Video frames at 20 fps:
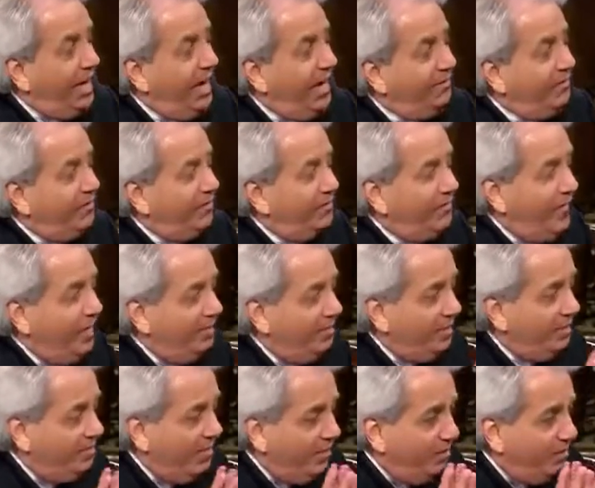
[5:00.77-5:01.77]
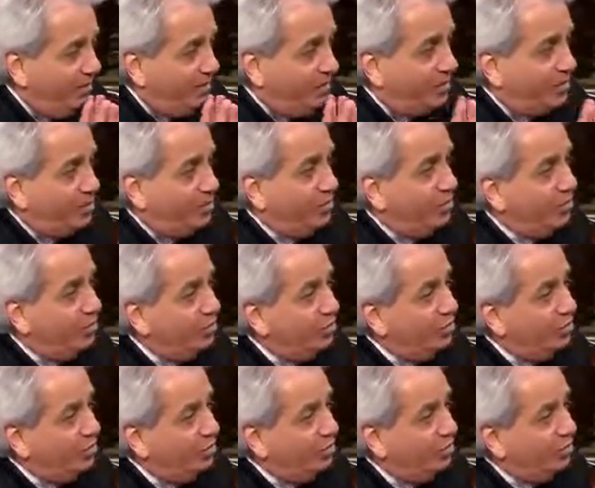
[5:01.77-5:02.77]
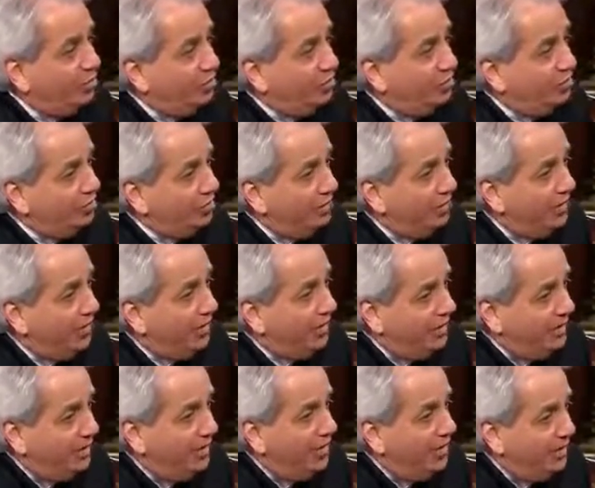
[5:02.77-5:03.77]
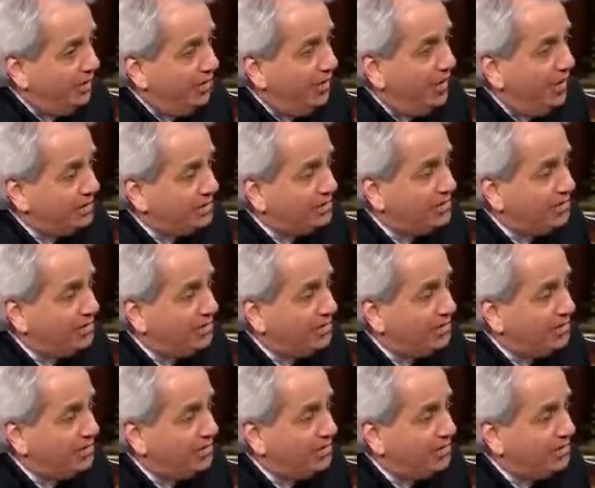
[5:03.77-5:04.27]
I have a family member who they